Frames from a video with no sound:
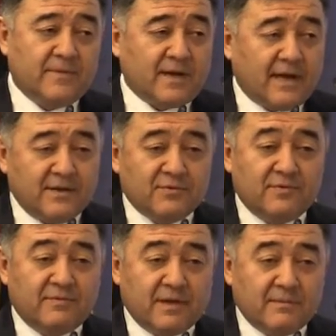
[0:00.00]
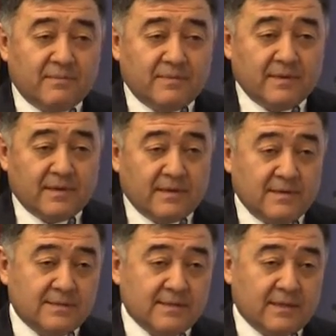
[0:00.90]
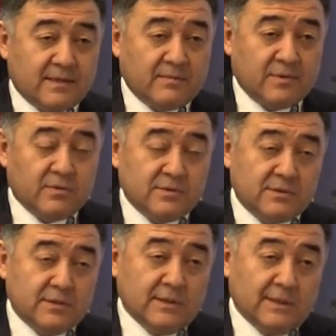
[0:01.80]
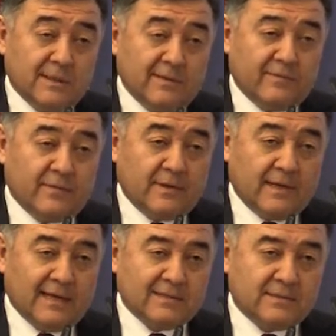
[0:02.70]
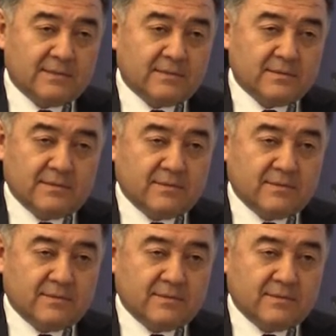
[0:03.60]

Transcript: try to develop this sector, because for the last